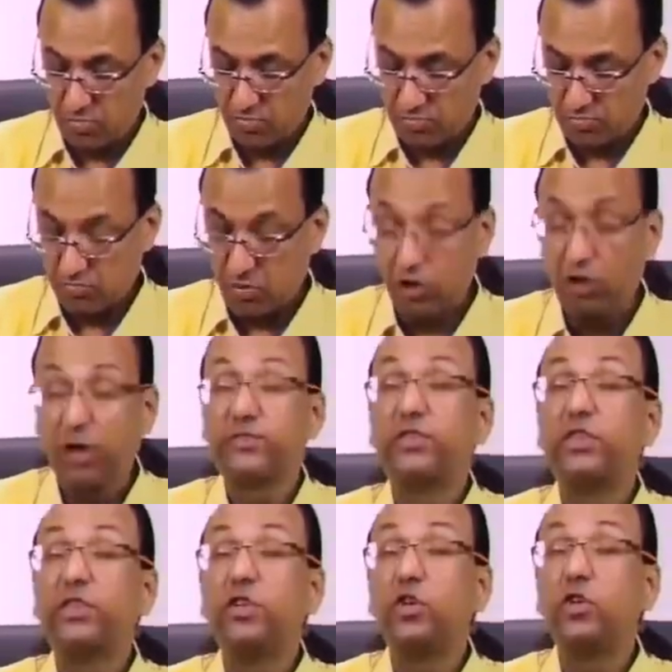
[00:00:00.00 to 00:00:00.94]
more of
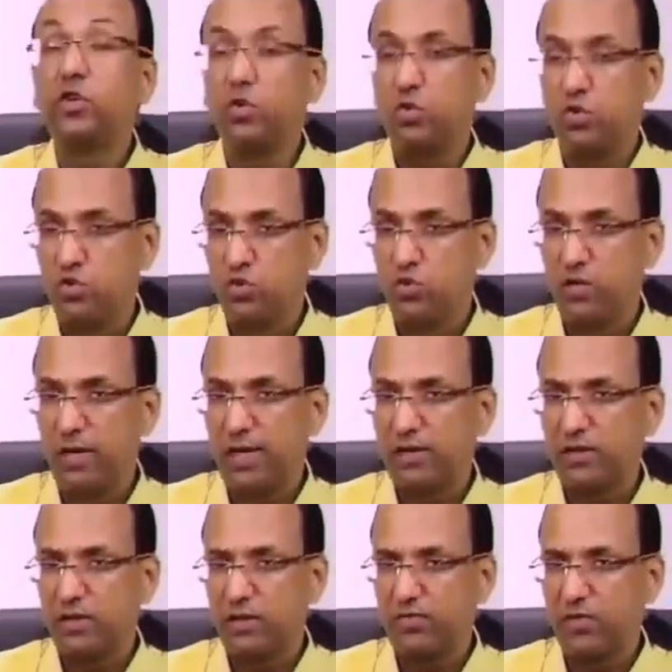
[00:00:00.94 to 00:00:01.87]
CO2,
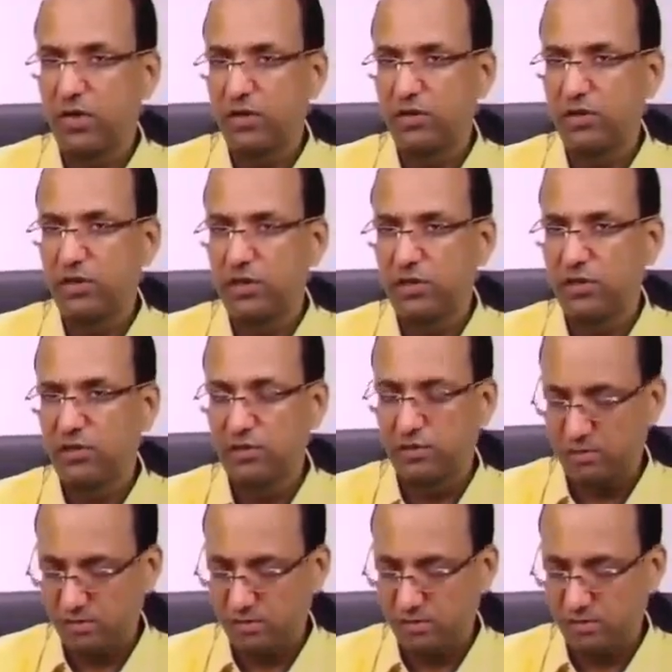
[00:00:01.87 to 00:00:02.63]
less of oxygen.